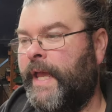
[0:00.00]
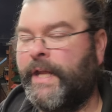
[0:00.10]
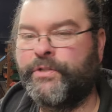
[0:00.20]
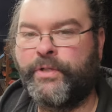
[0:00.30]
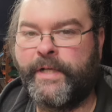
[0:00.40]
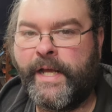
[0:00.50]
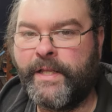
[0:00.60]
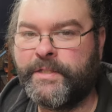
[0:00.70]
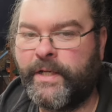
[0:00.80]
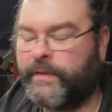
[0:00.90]
extra
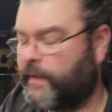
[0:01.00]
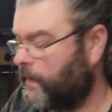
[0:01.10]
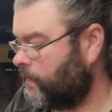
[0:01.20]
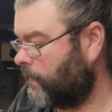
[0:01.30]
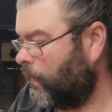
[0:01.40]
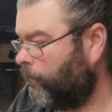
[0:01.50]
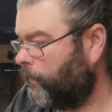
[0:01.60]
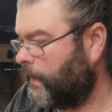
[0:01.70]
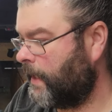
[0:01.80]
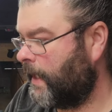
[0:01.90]
knowledge out there, so
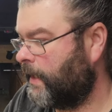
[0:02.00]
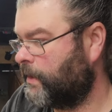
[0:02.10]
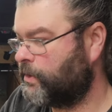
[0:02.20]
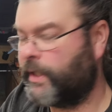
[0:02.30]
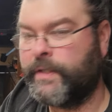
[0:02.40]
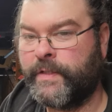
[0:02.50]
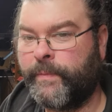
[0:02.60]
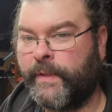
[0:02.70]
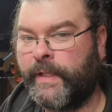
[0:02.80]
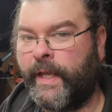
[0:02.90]
hopefully I can share
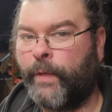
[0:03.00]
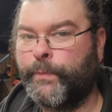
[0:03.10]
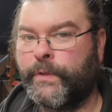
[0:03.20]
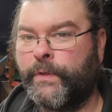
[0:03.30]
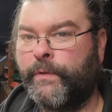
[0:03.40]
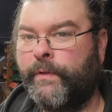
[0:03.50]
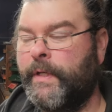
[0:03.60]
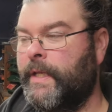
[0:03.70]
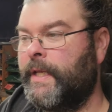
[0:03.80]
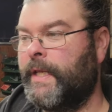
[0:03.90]
something that helps you
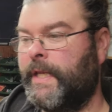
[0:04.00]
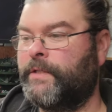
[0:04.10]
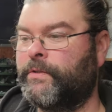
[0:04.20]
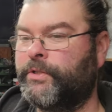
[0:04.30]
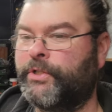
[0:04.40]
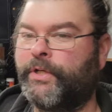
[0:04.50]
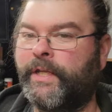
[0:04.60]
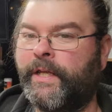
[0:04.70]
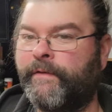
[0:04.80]
in your journey